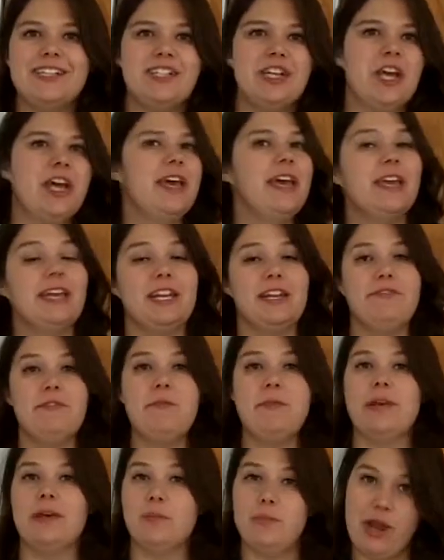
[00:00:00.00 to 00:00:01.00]
it can even
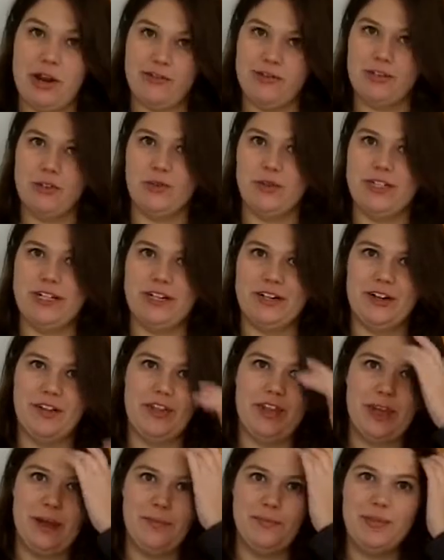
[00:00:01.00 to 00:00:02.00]
be a breakfast for dinner
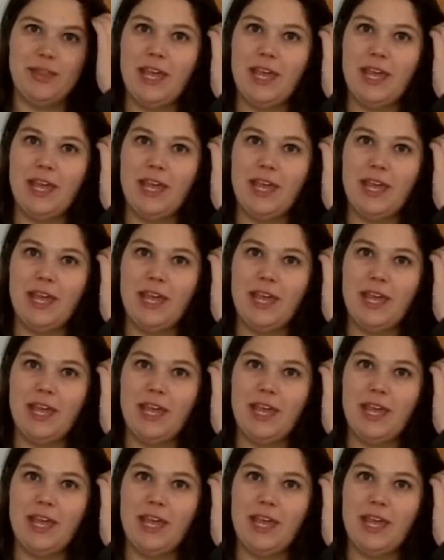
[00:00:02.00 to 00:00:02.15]
thing.